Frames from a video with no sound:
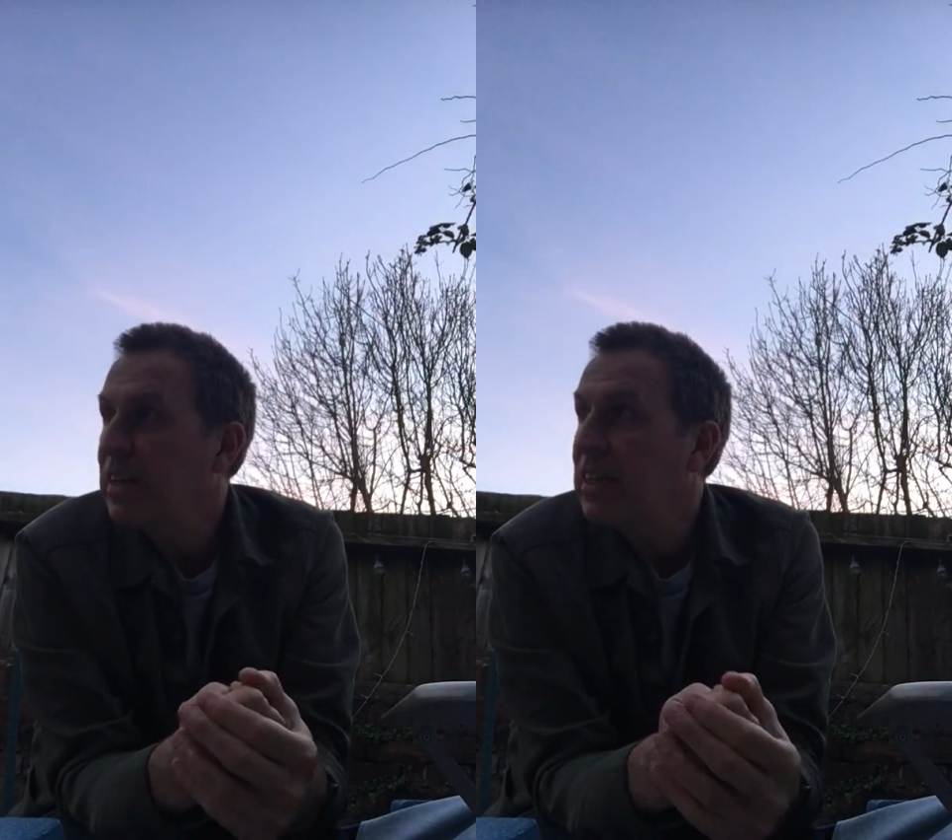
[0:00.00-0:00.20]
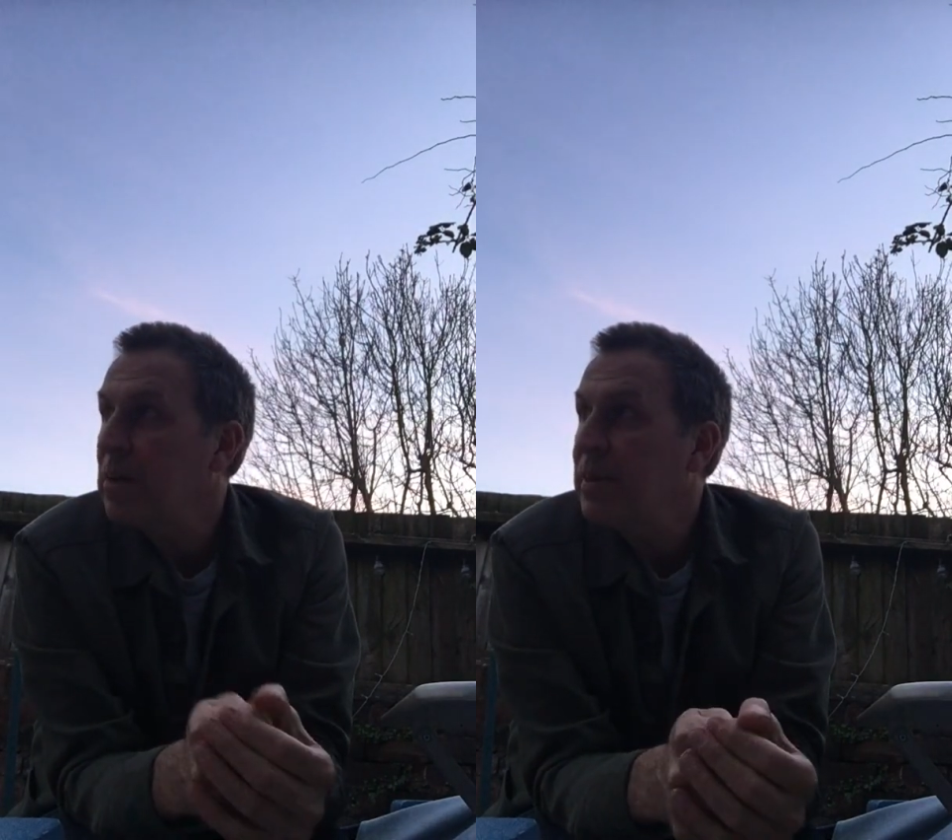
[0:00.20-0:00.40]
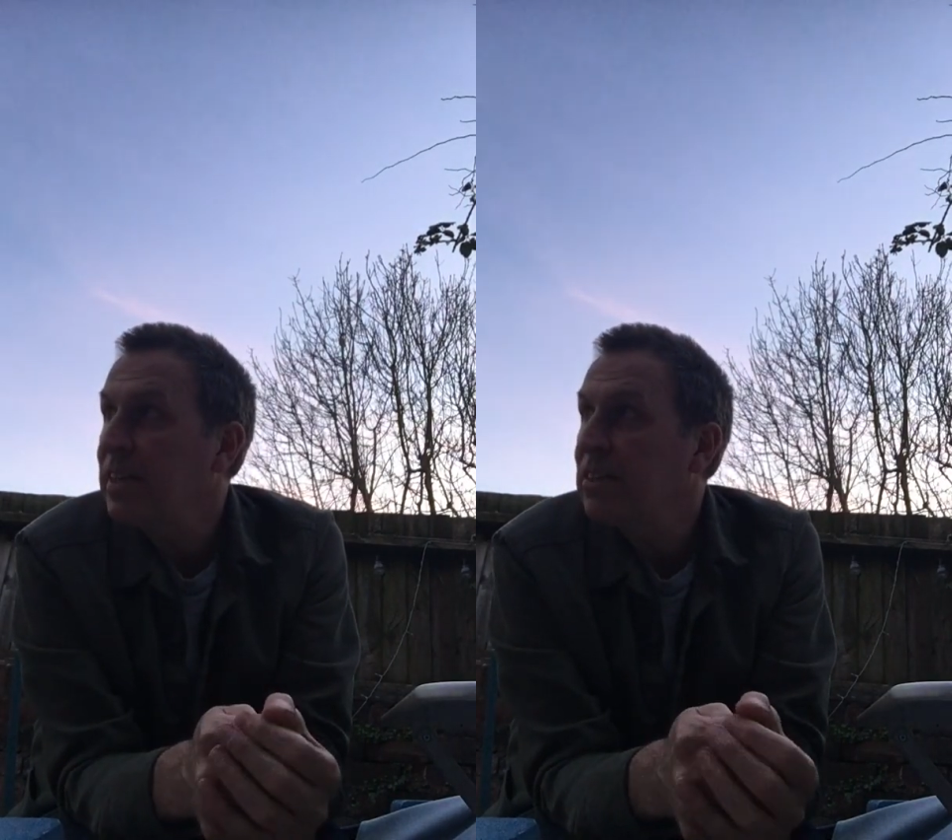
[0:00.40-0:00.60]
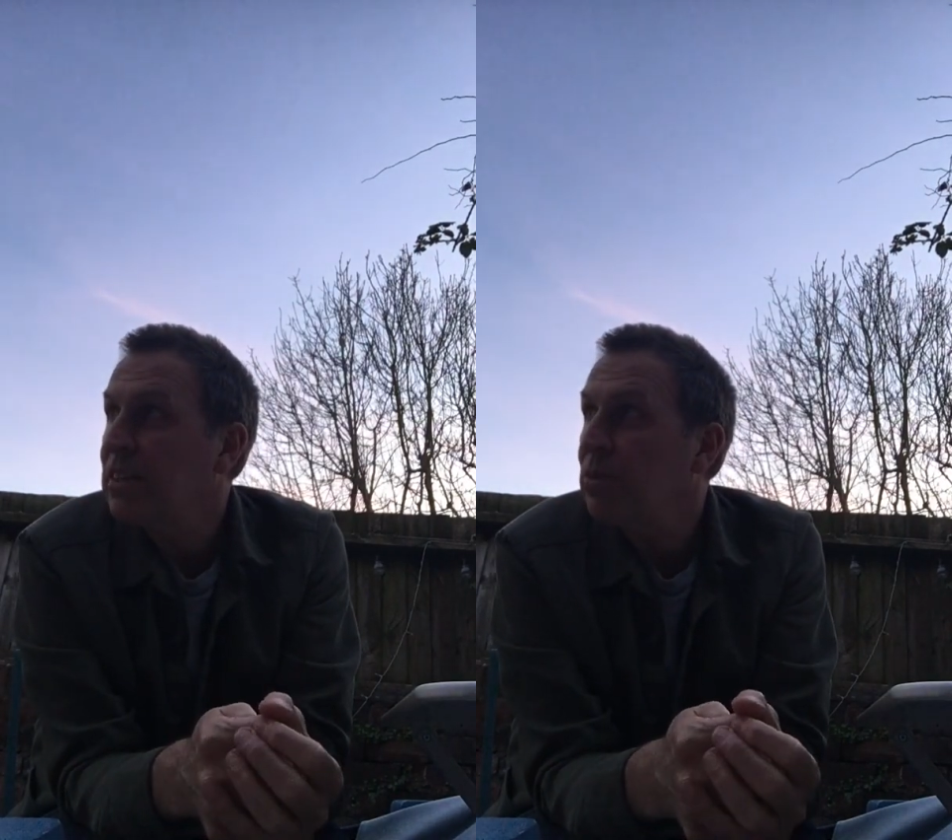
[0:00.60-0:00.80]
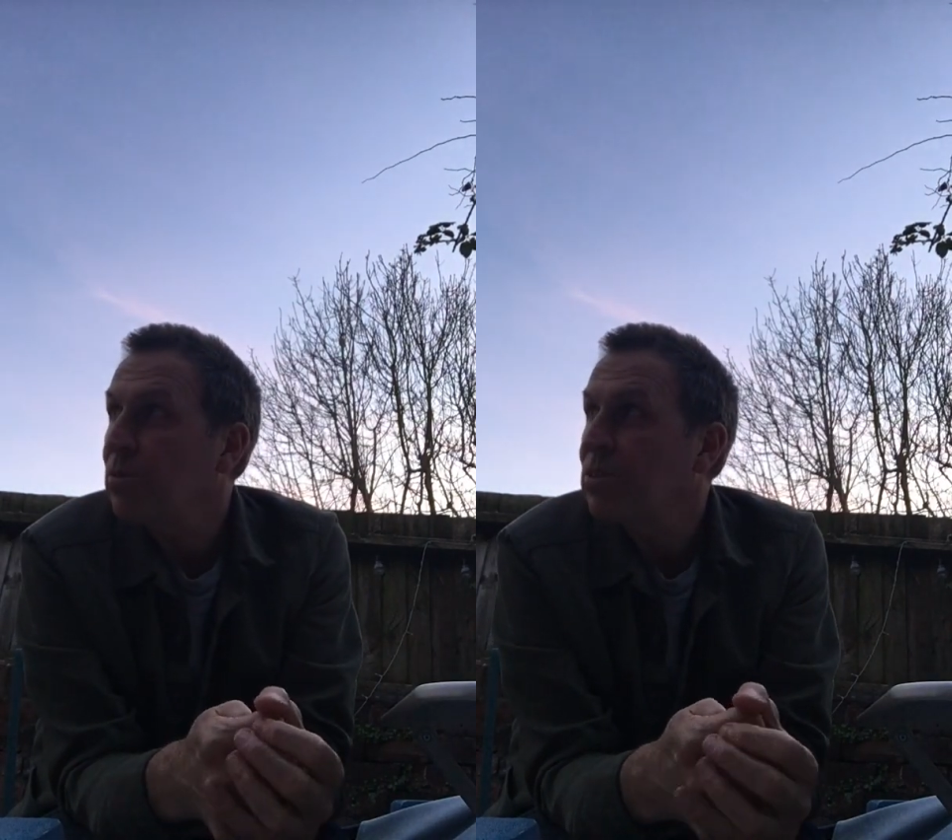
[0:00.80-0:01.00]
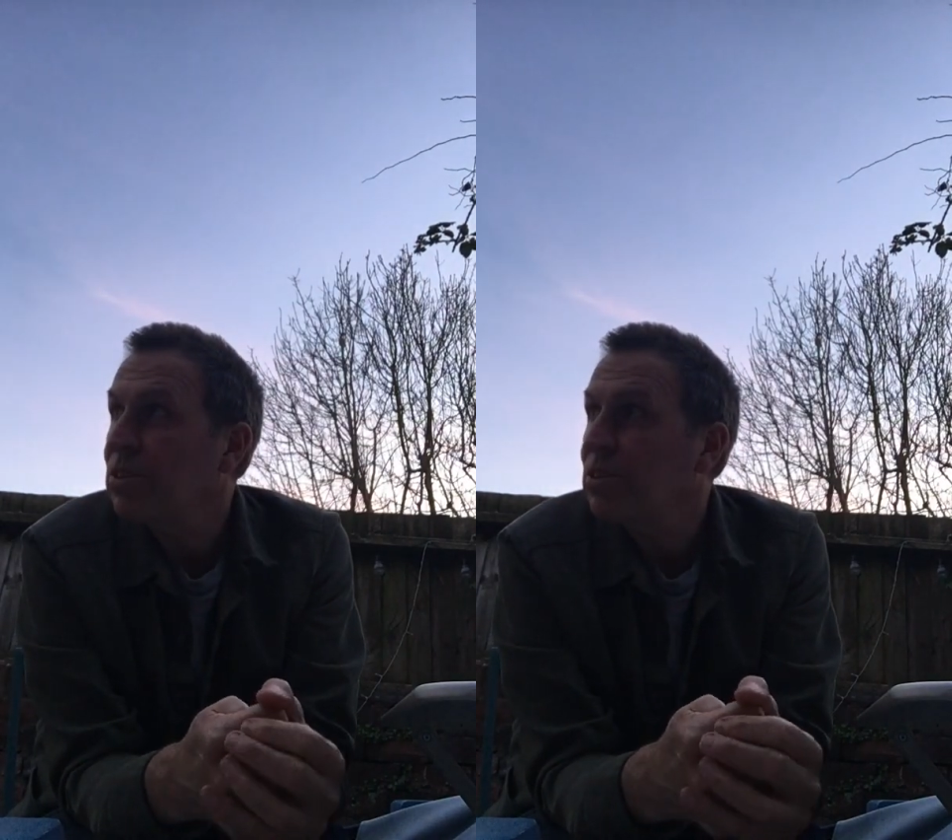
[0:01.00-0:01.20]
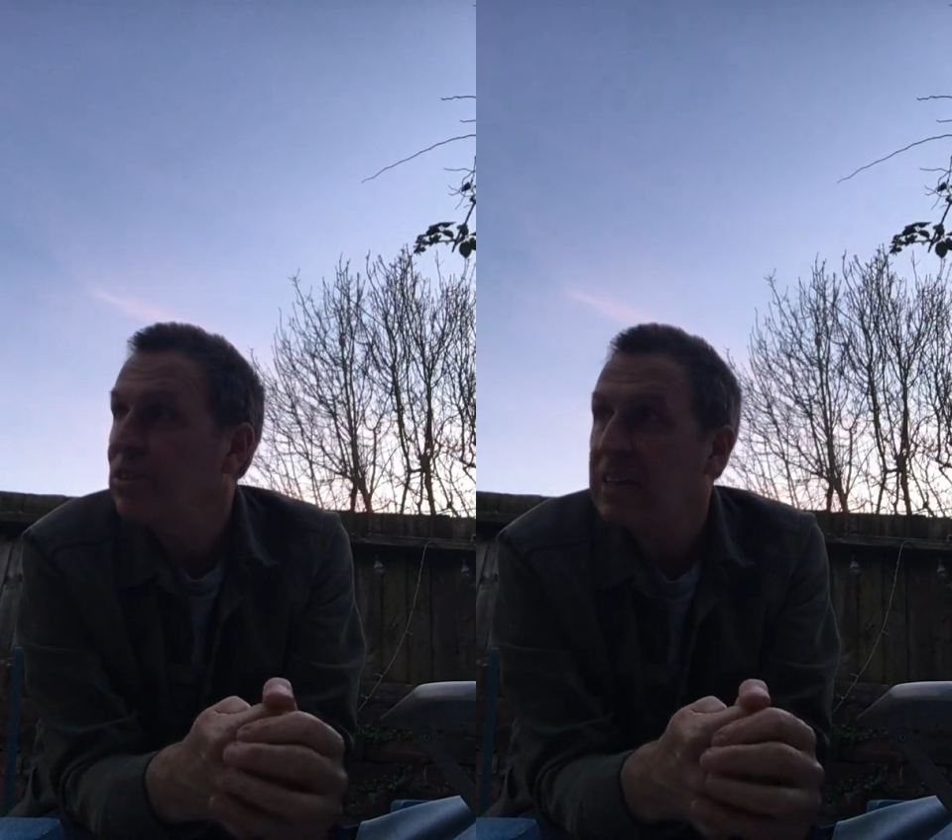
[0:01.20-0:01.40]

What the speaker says: coming in to see what's just